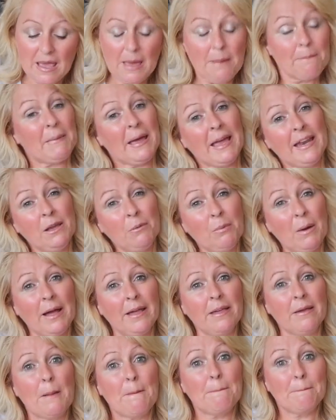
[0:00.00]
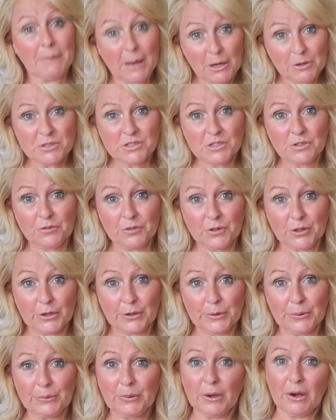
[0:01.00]
But anyway, most of
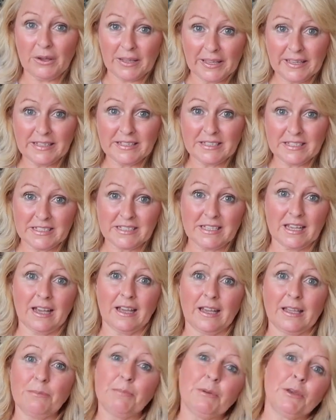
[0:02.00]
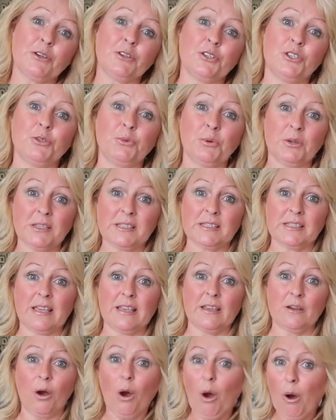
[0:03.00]
you are here today because you want to
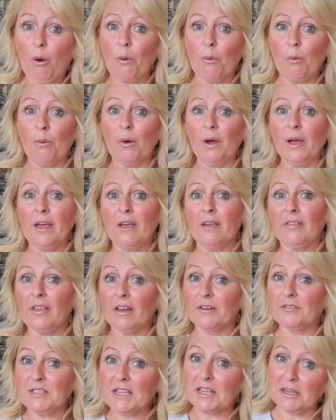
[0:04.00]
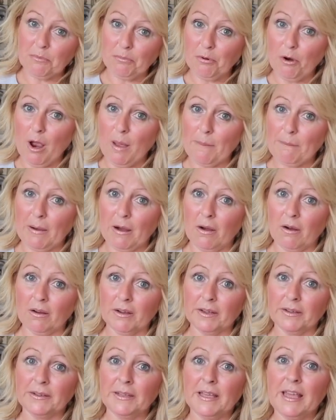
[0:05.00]
see a haul that I've done in
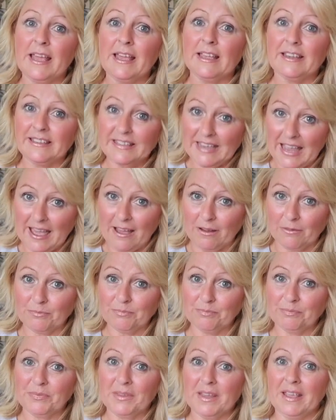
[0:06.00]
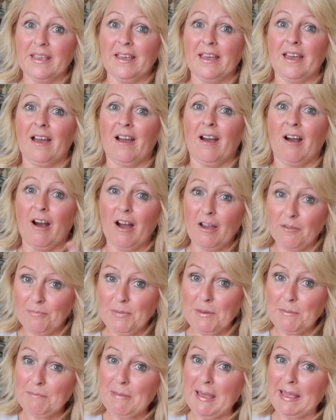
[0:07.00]
Primark. Now, I've
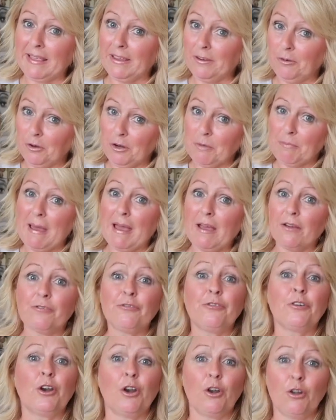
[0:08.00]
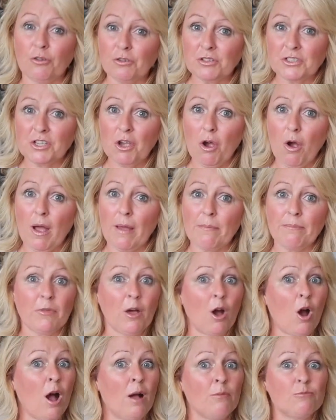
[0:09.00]
been banging on about for a long time
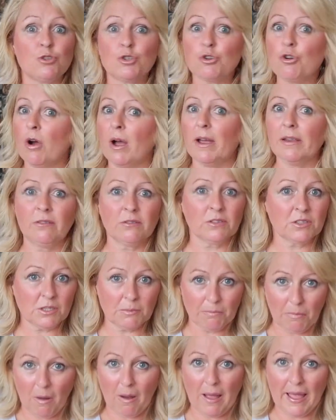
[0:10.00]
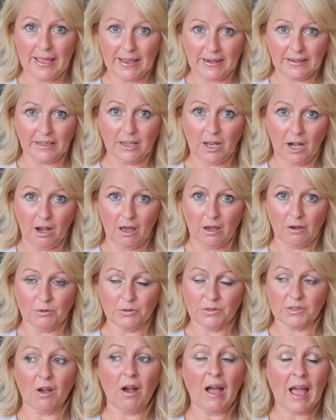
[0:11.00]
that I'm trying not to buy any
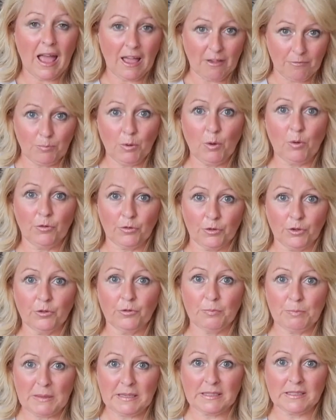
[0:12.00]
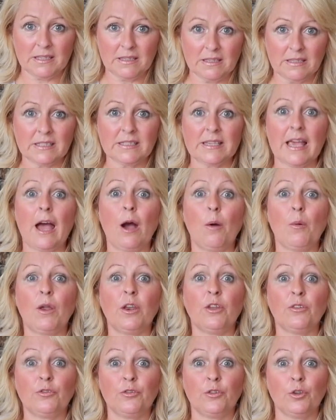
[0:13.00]
clothes. I have bought a few bits in the sale
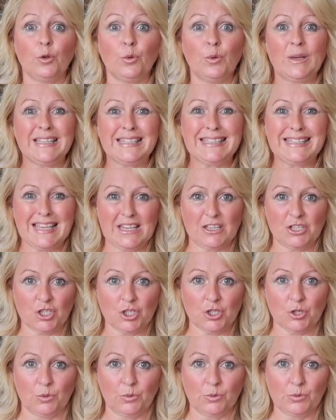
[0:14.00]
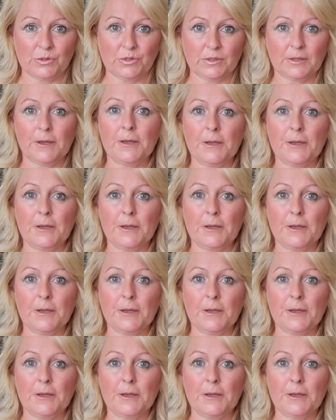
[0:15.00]
and a few essentials.